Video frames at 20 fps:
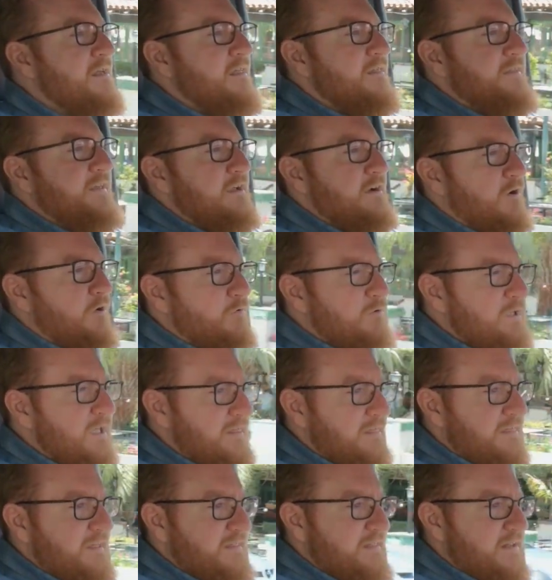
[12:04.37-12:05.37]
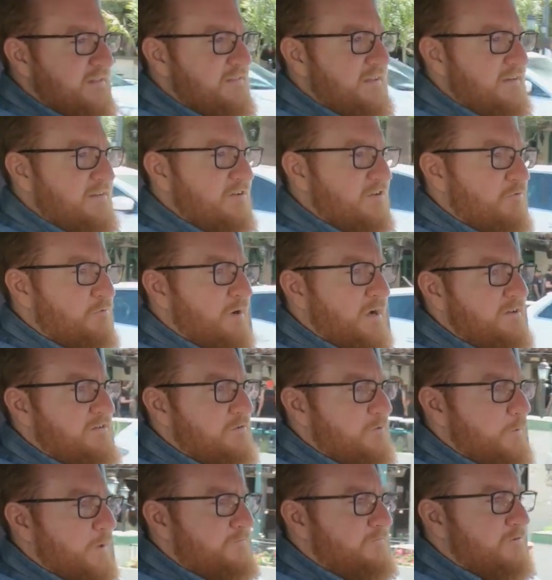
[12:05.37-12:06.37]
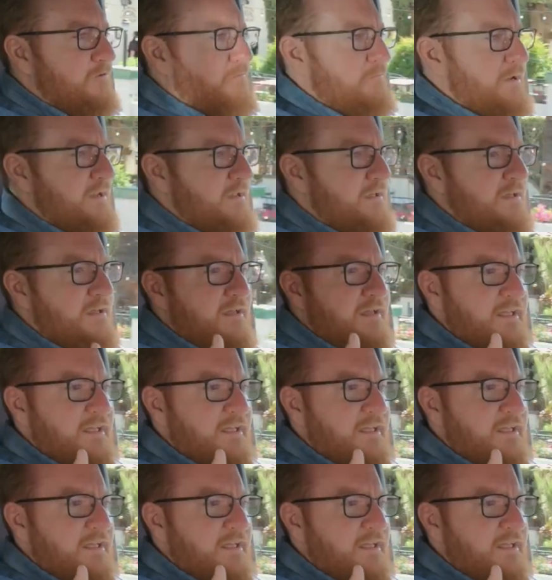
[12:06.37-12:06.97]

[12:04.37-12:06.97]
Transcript: The only thing that didn't quite do it for me